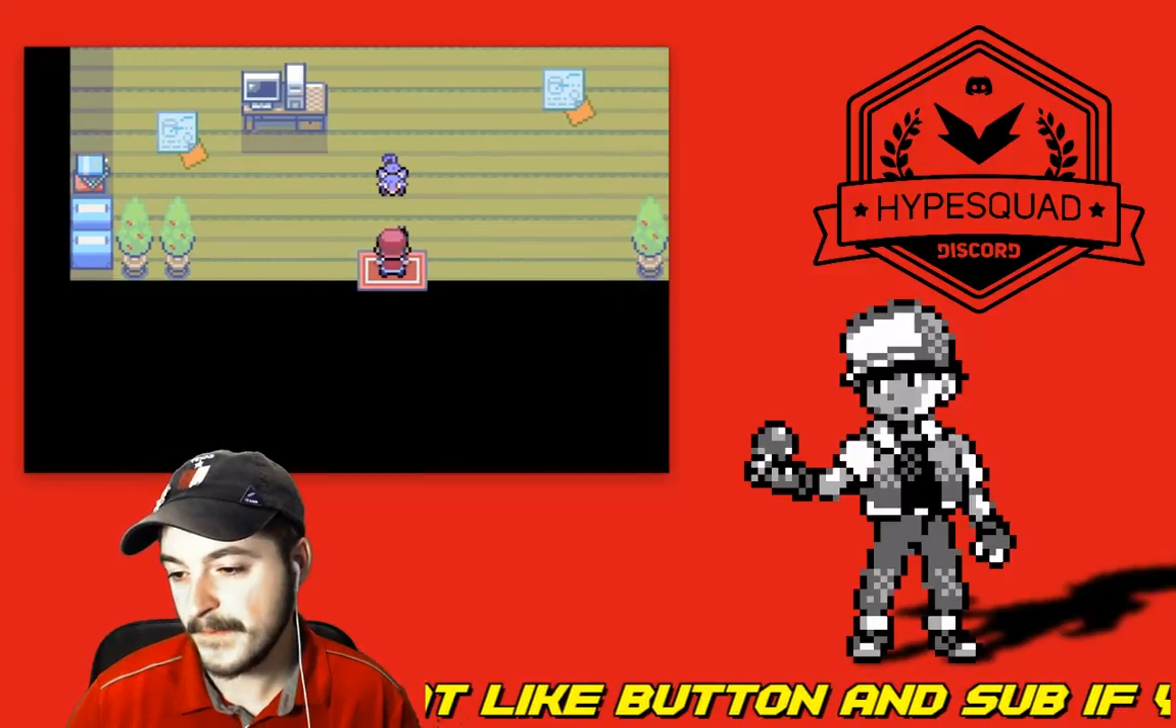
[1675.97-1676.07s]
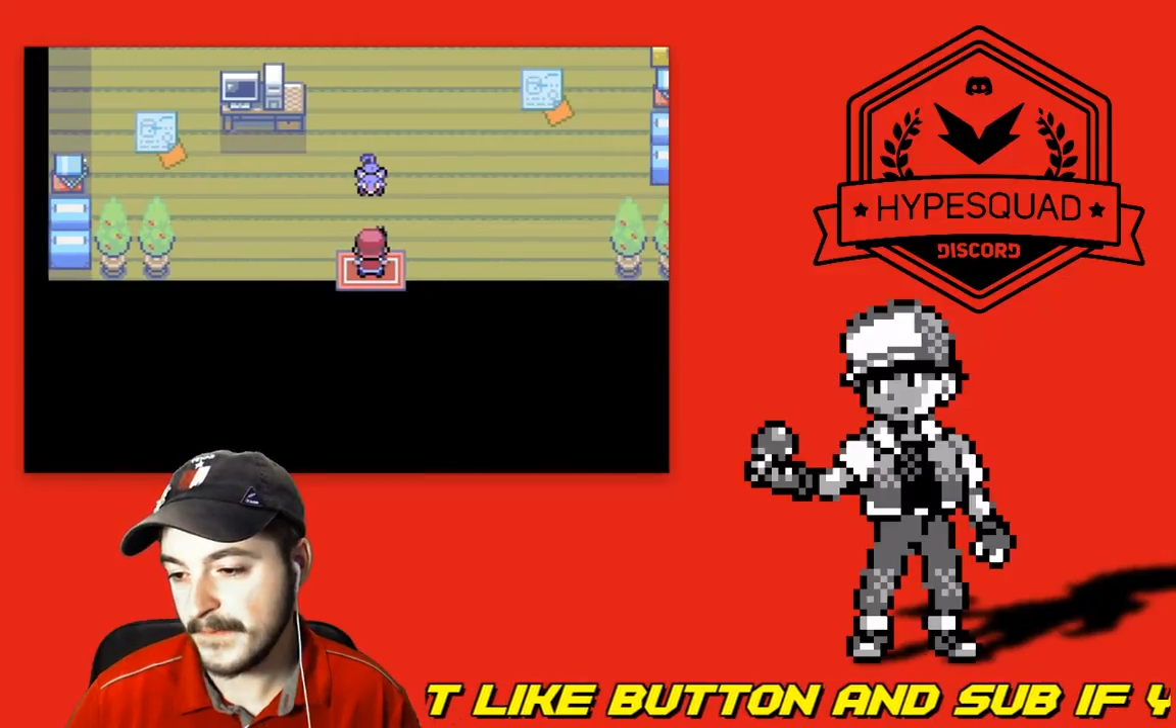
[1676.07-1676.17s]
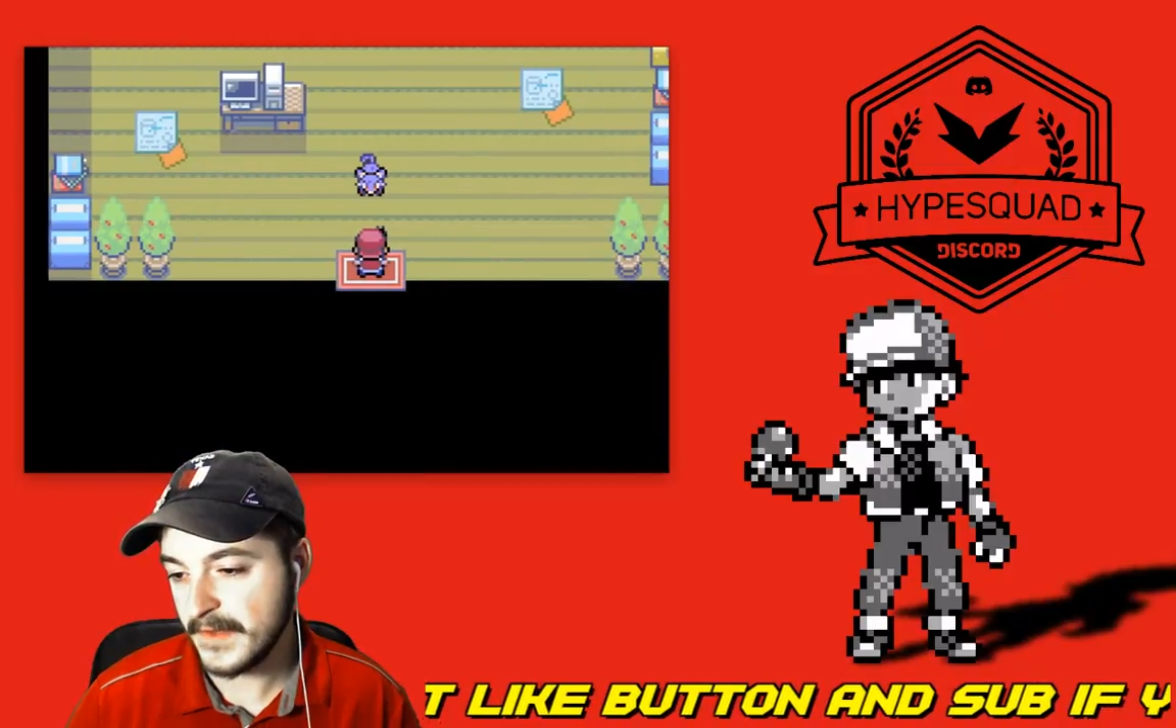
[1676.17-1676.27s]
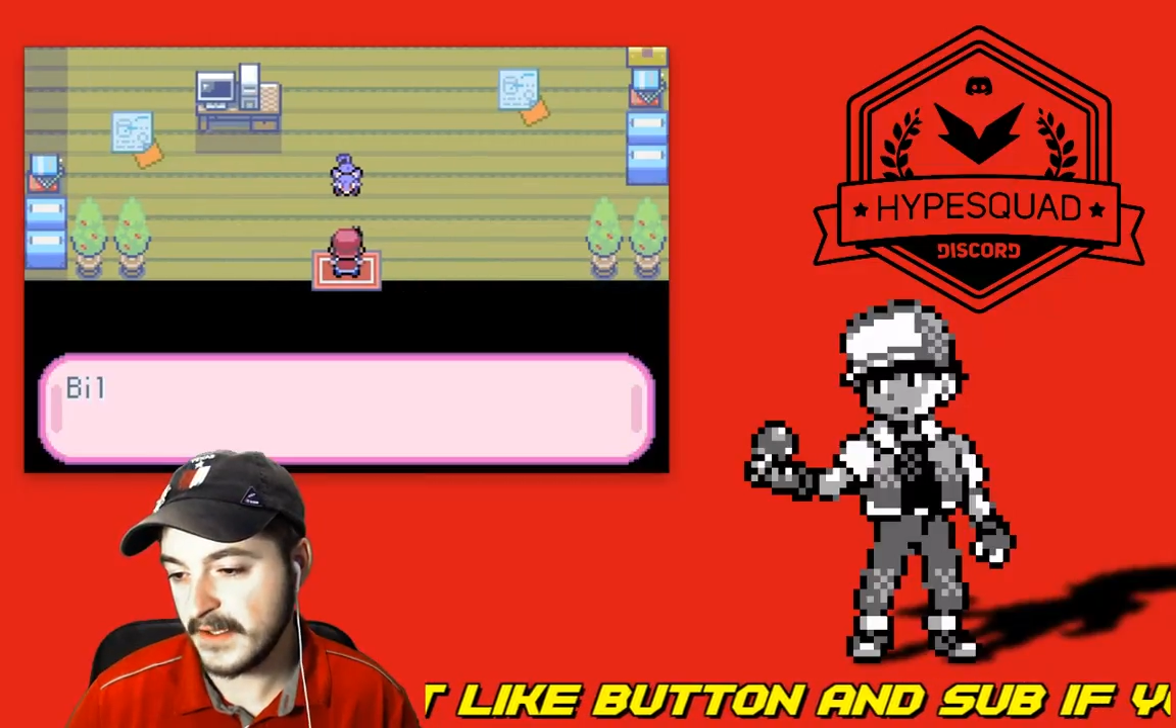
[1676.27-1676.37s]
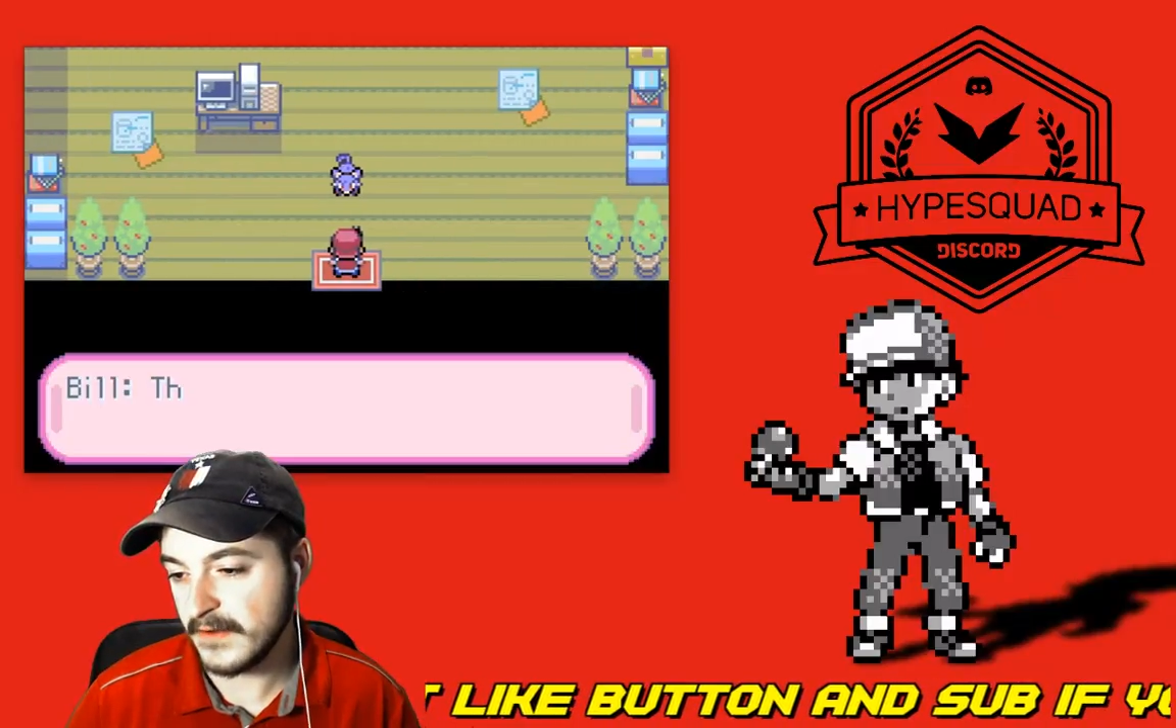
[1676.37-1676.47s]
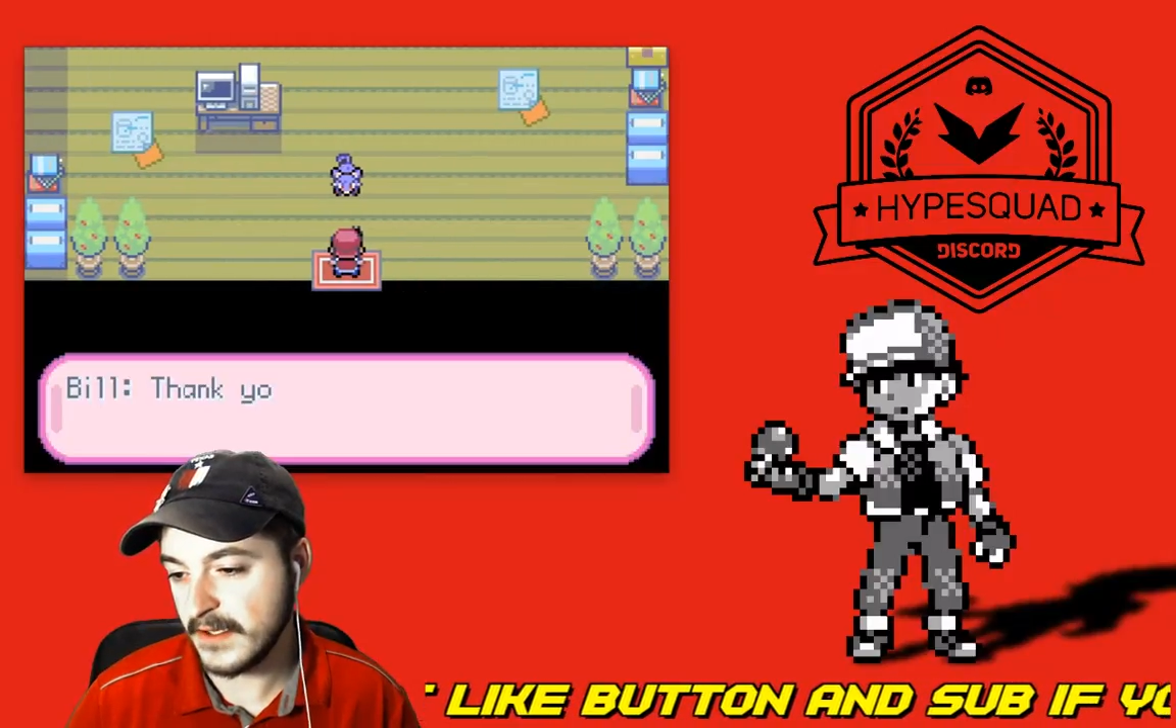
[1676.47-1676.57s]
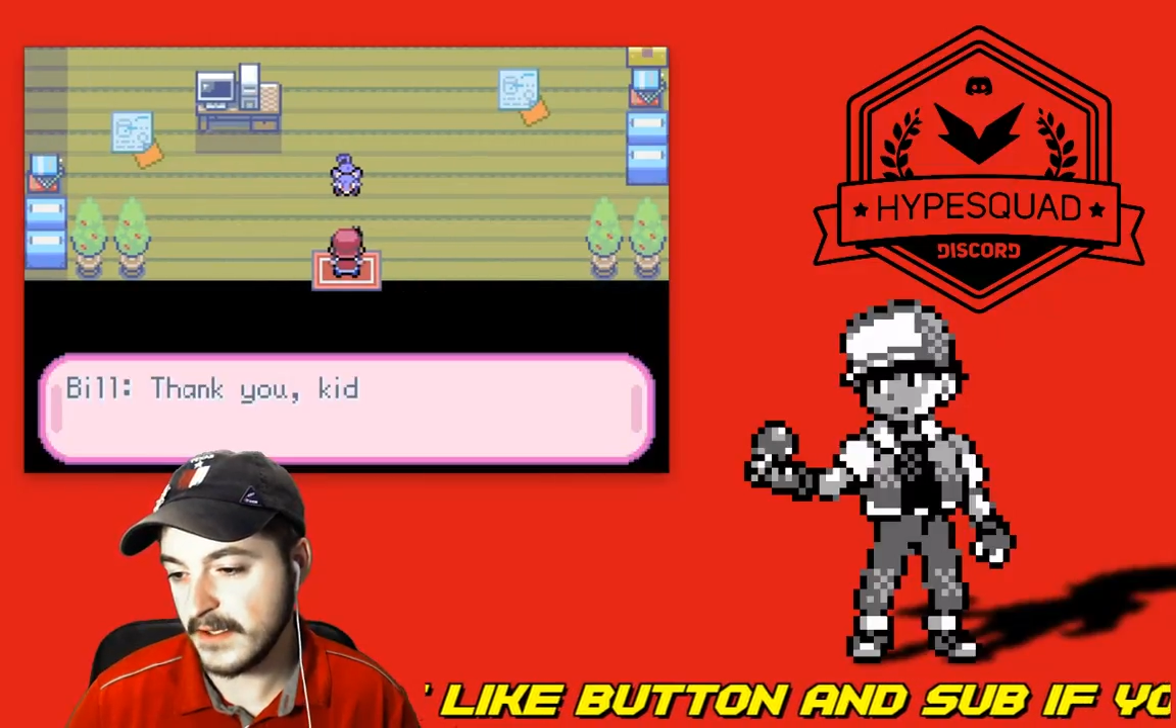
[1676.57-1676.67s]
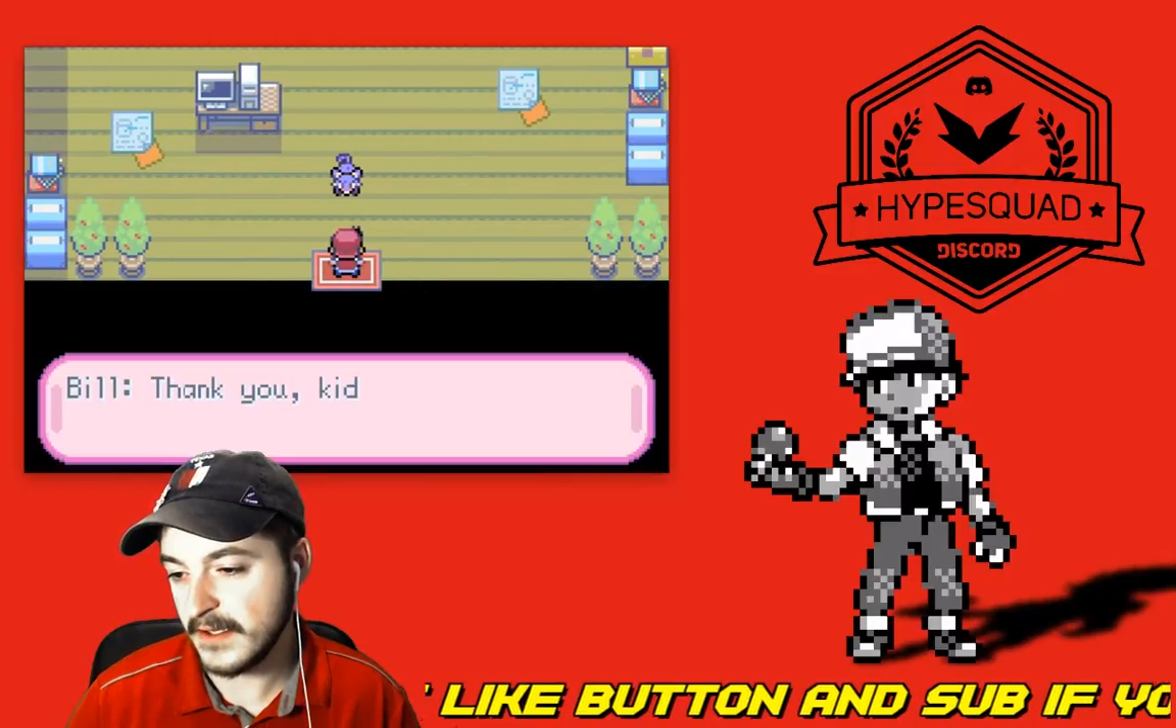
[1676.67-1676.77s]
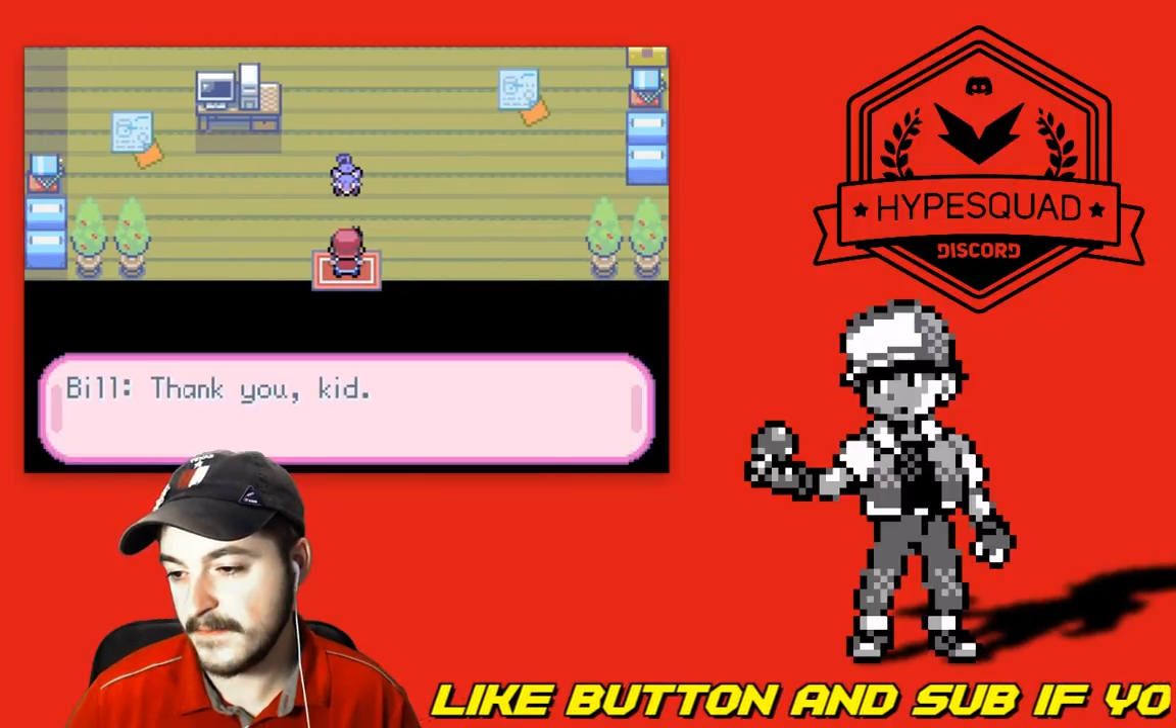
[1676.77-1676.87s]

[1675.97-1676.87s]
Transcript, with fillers: Thank you, kid.